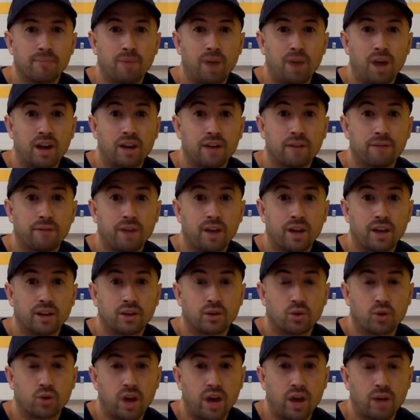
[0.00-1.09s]
modified
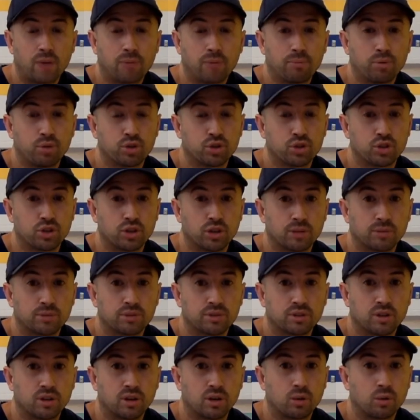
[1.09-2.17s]
ground
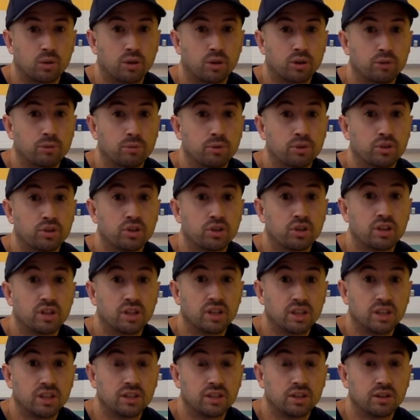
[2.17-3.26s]
push-ups are where you put your
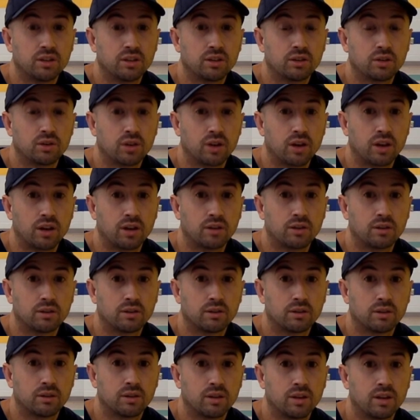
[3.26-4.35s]
knees on the ground,
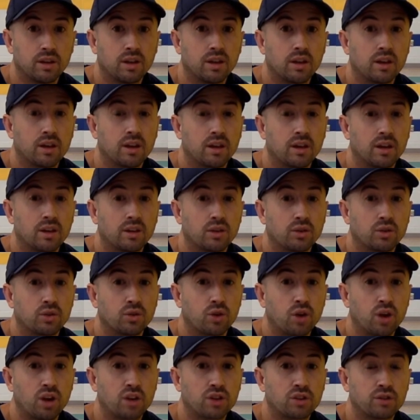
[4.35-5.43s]
you
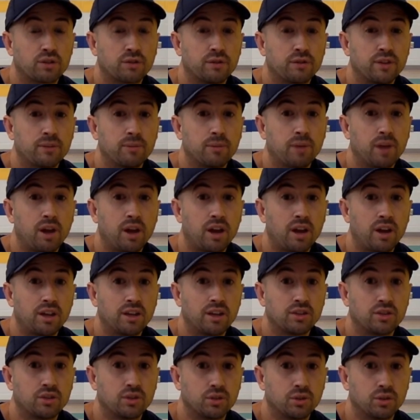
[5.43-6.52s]
cross your feet
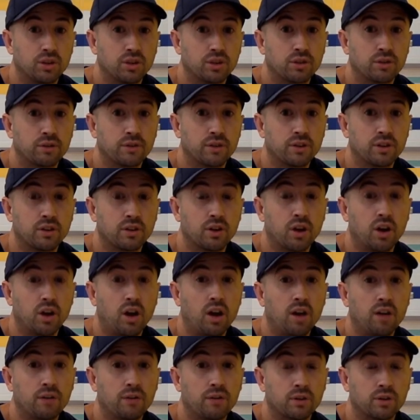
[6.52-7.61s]
behind you, and your feet are
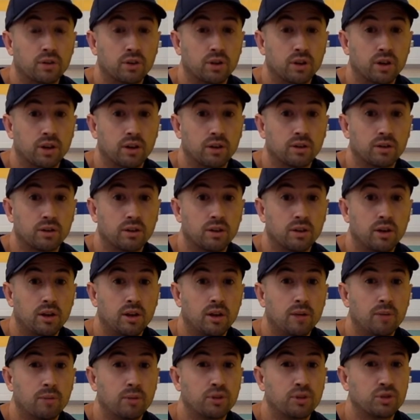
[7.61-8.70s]
off the ground,
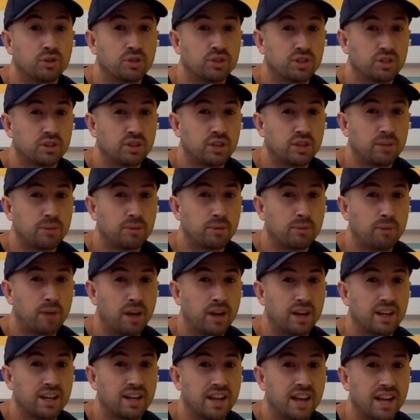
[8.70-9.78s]
but you still keep your
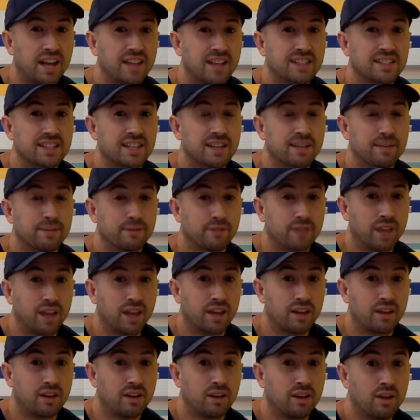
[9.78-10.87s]
body nice and flat.
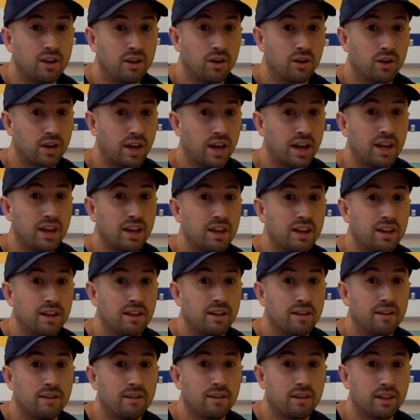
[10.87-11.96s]
Okay?
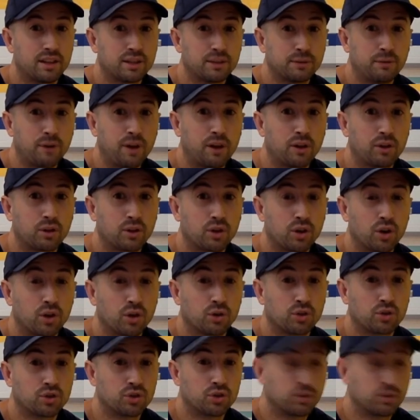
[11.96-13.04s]
Let's follow Coach.